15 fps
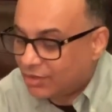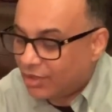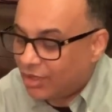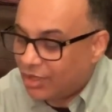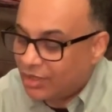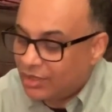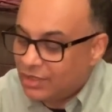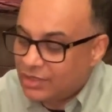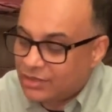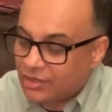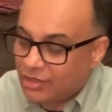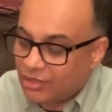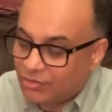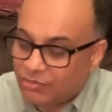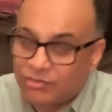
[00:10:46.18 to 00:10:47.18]
All these
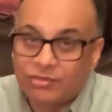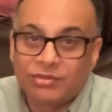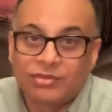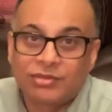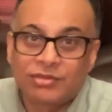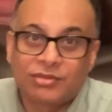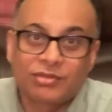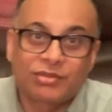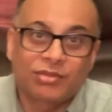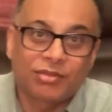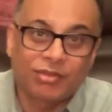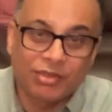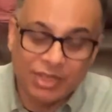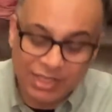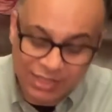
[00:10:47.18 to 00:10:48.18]
are
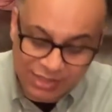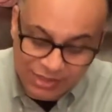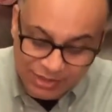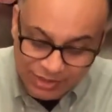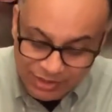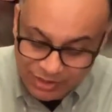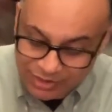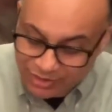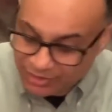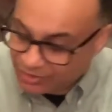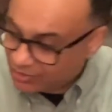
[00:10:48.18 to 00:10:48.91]
very sleek.